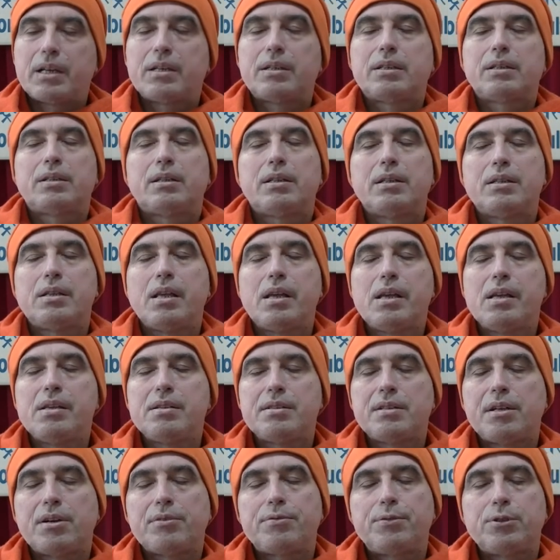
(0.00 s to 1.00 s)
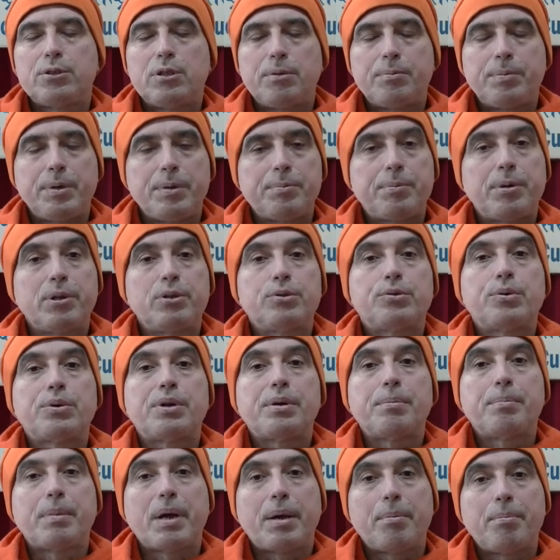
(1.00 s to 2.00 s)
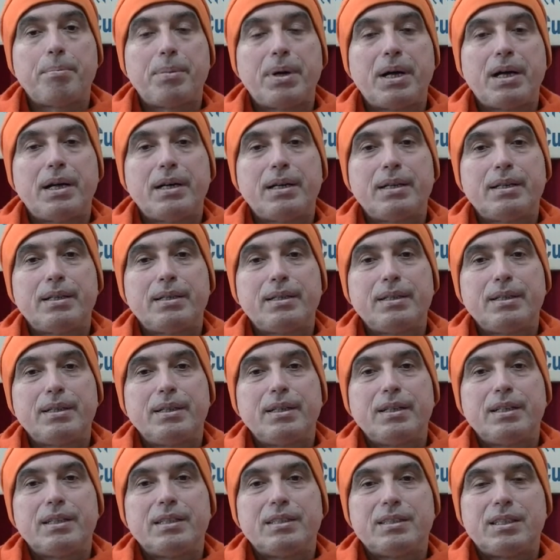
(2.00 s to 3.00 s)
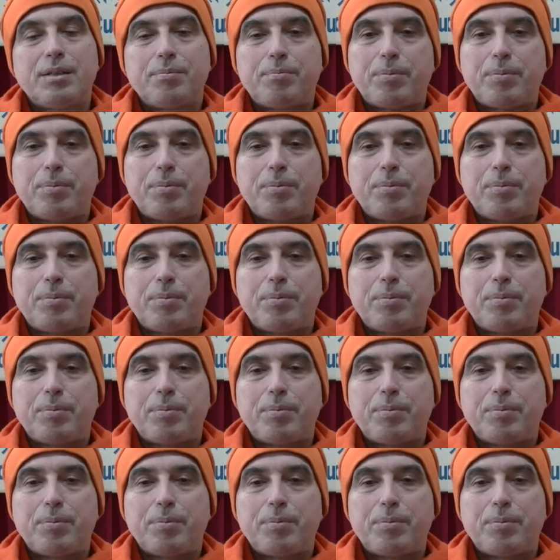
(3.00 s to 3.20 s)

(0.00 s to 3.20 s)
it easier for the people to remember, the